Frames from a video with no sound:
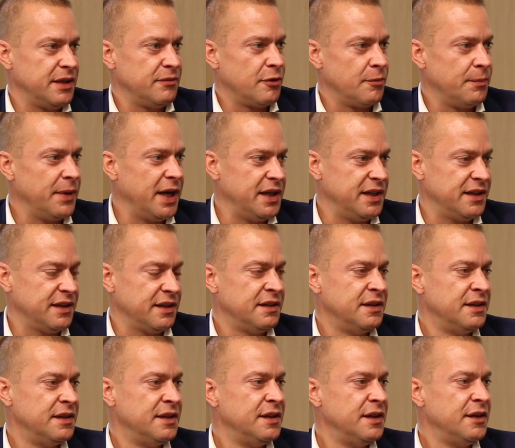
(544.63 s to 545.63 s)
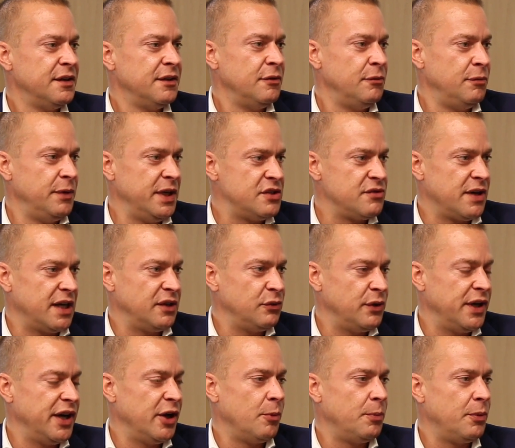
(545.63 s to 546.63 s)
in Romania. We try to
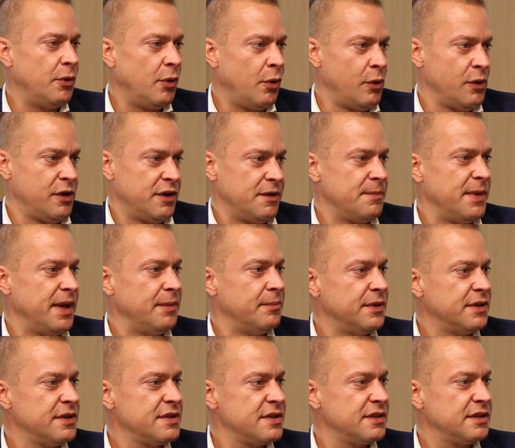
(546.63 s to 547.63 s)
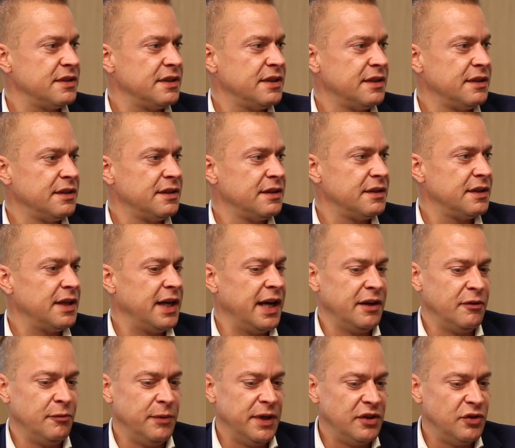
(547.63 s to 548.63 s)
help all our members,
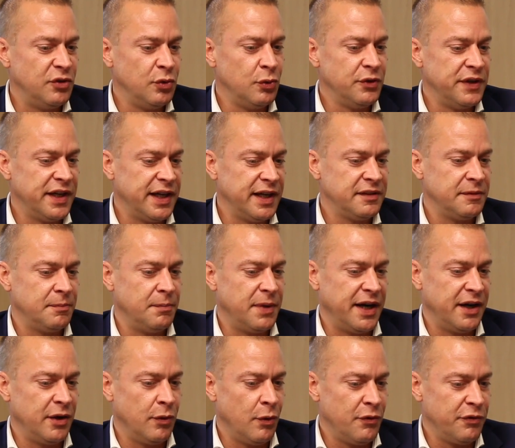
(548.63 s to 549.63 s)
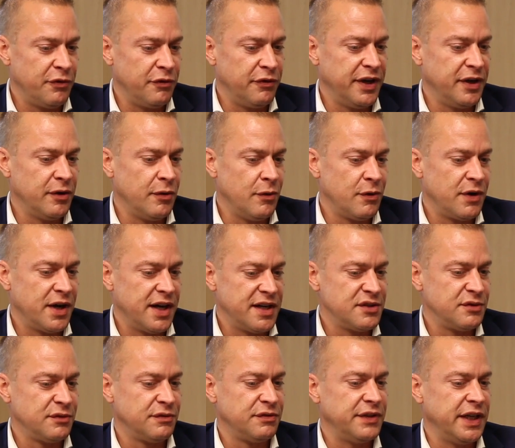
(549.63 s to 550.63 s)
and we do that by offering all
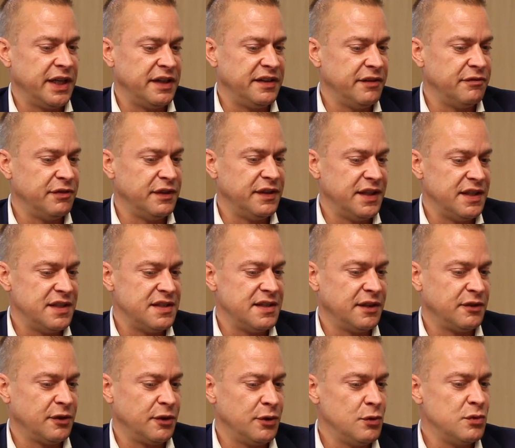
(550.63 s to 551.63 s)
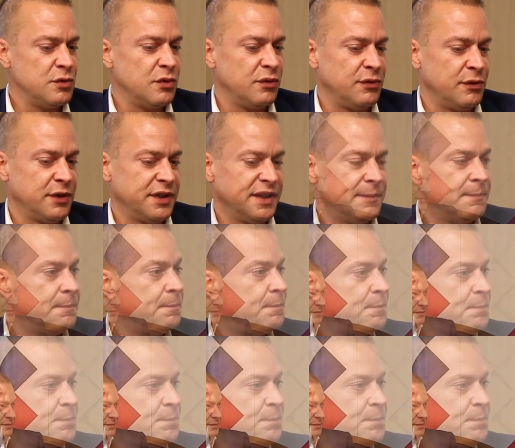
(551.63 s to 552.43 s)
kinds of activities that are useful for them.